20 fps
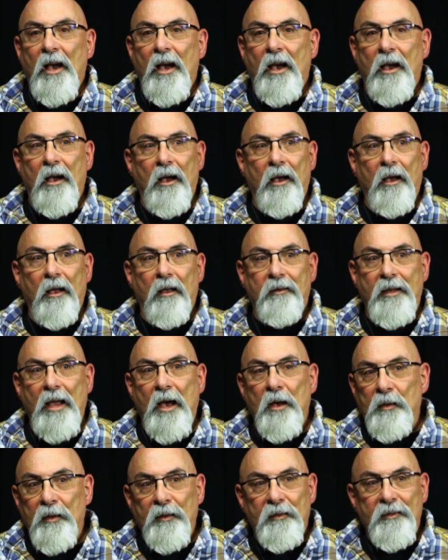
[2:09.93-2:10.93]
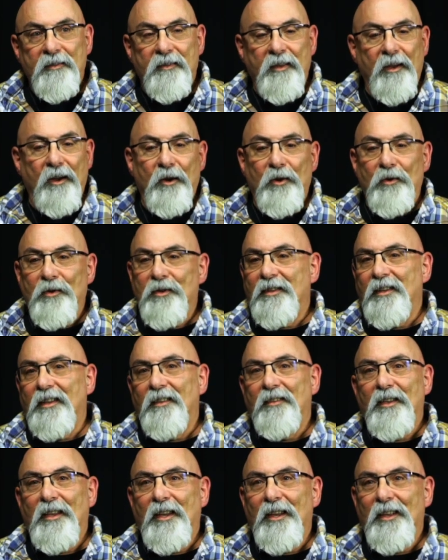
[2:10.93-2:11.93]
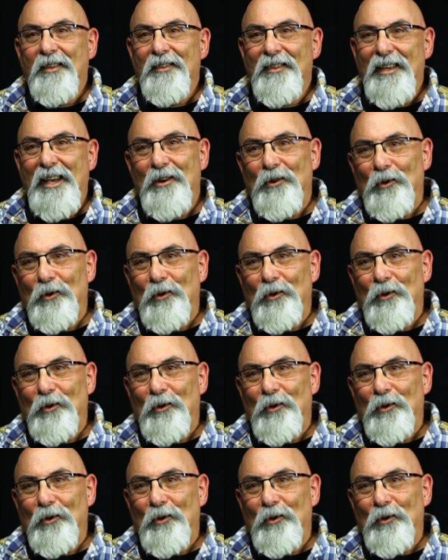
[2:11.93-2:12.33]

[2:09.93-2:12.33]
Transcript: downstairs that